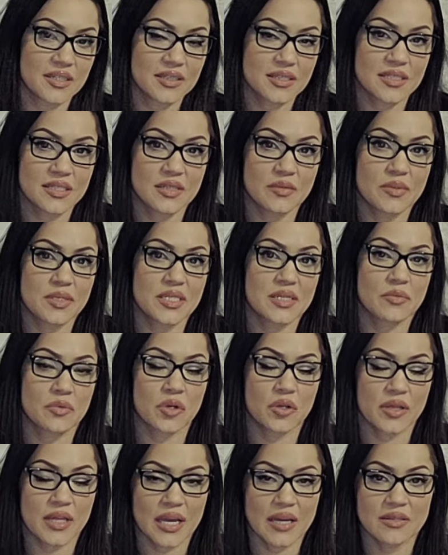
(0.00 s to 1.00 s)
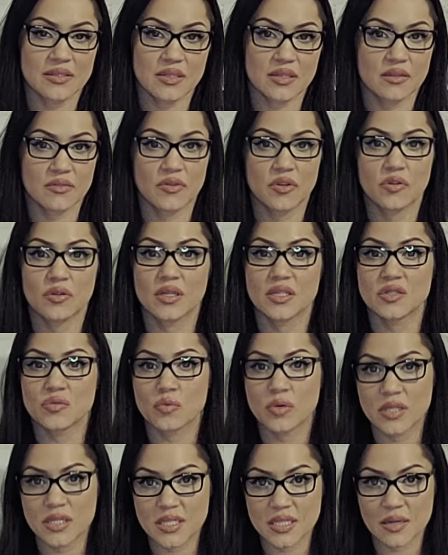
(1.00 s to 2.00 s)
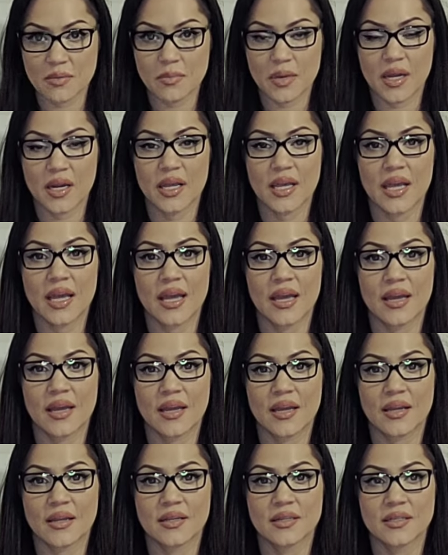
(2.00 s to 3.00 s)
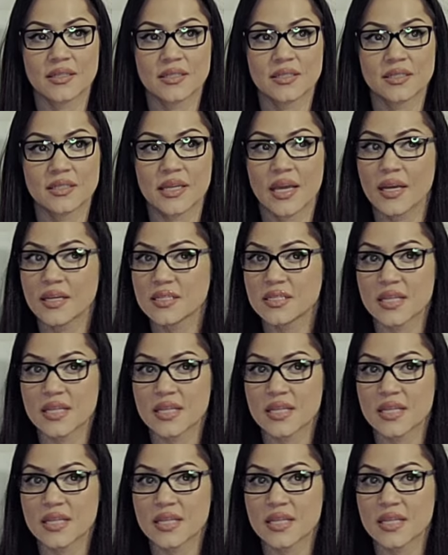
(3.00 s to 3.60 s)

This could be someone on the outside of you that's with somebody and yes,